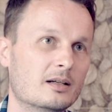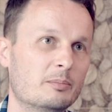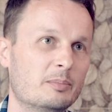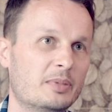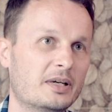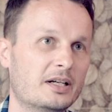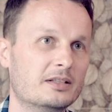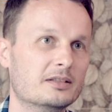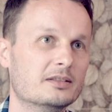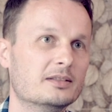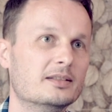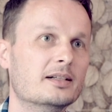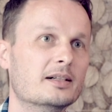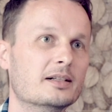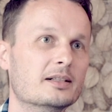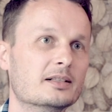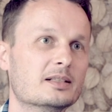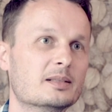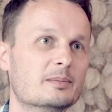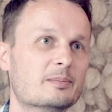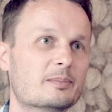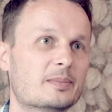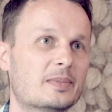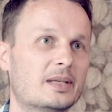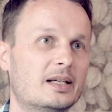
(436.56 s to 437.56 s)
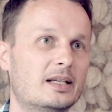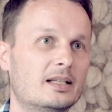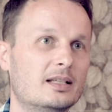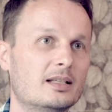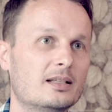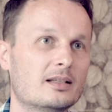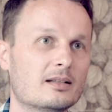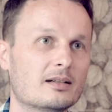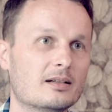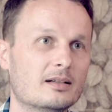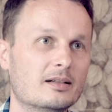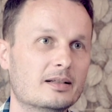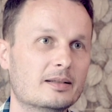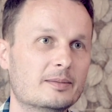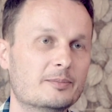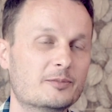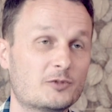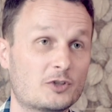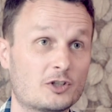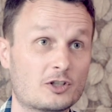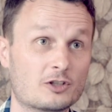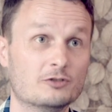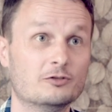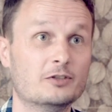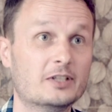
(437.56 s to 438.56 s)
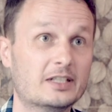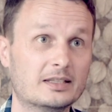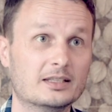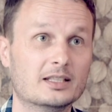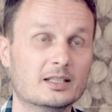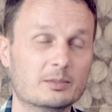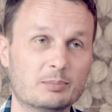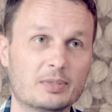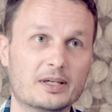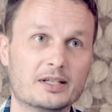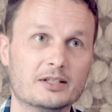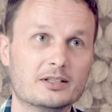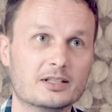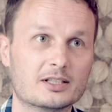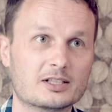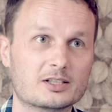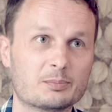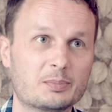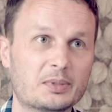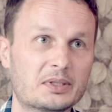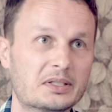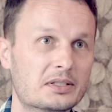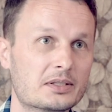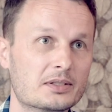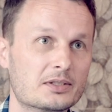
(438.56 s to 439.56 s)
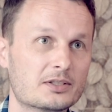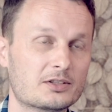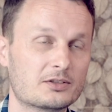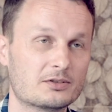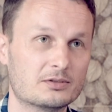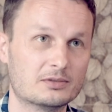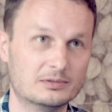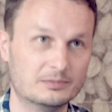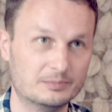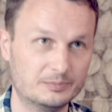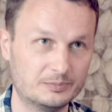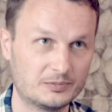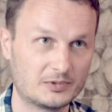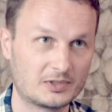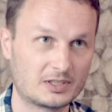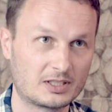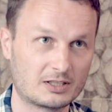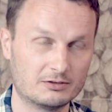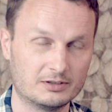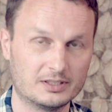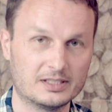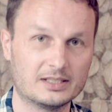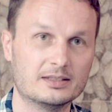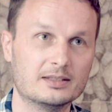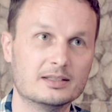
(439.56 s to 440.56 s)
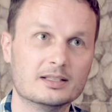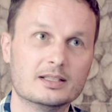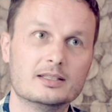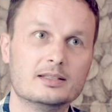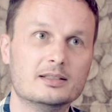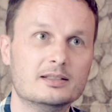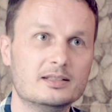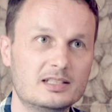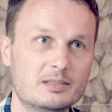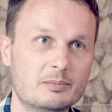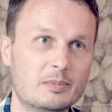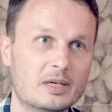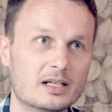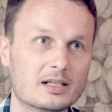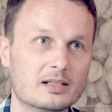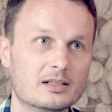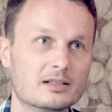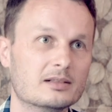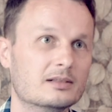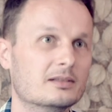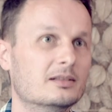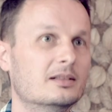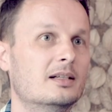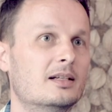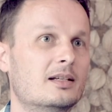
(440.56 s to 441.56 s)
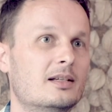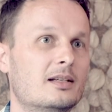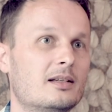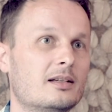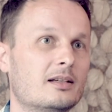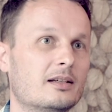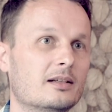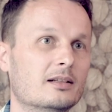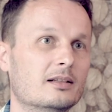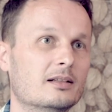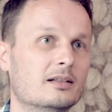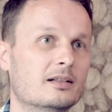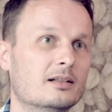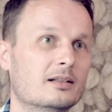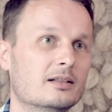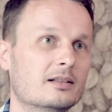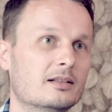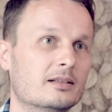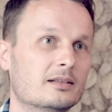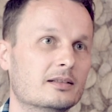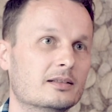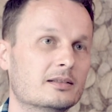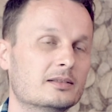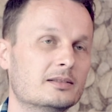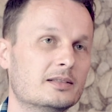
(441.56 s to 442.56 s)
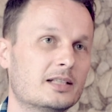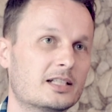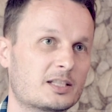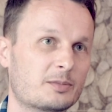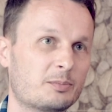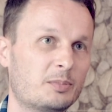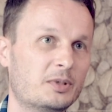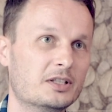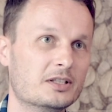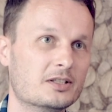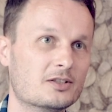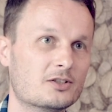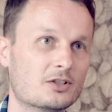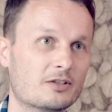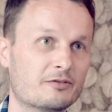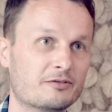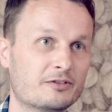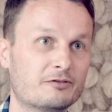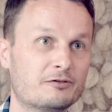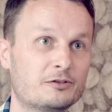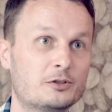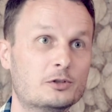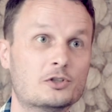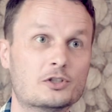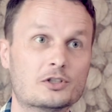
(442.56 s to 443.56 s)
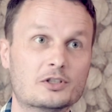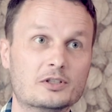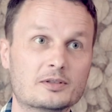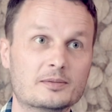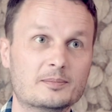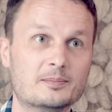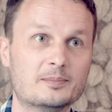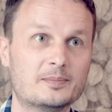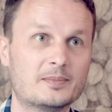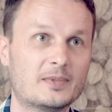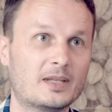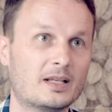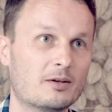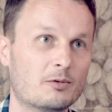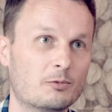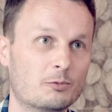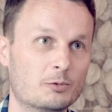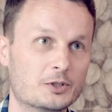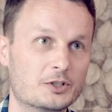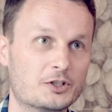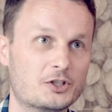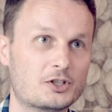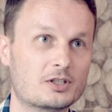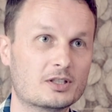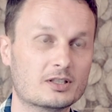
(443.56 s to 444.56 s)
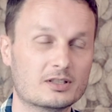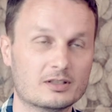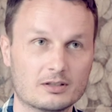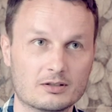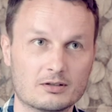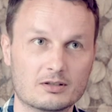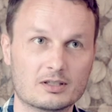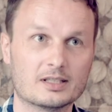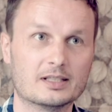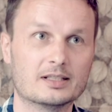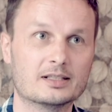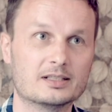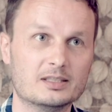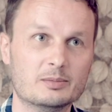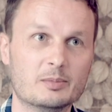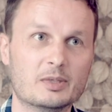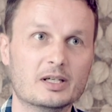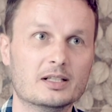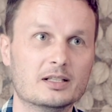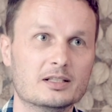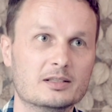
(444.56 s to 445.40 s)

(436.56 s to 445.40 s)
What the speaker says: paradigm to create that better experience, to create that email experience of the future, which doesn't look like email